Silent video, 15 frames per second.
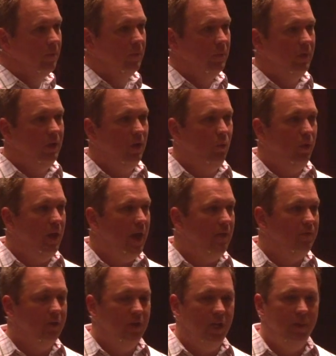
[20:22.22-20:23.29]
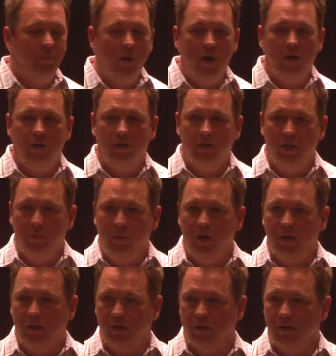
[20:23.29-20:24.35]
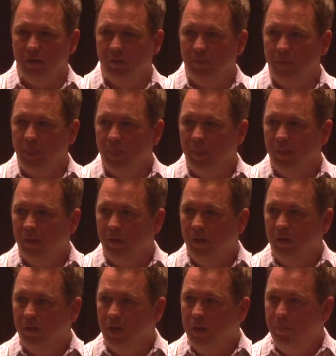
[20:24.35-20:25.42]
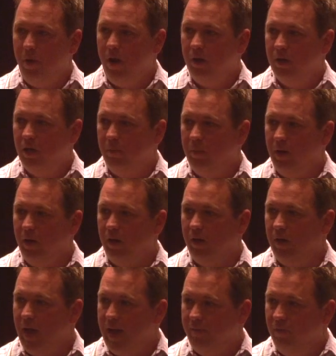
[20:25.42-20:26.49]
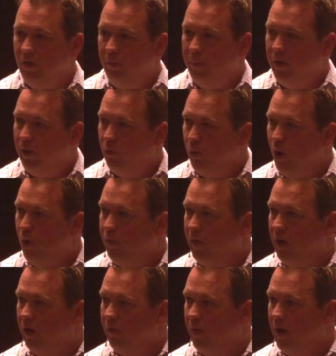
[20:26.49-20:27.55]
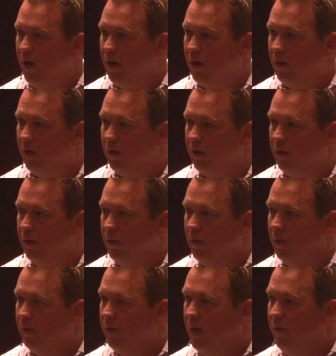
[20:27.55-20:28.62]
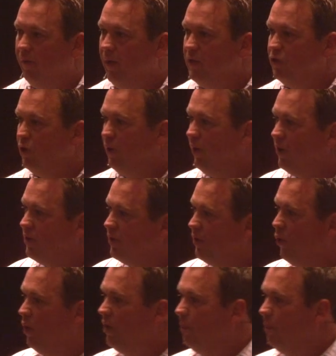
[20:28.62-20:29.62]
We have to keep on committing and keep on committing and have a little bit of growth here and there. Then eventually there's going to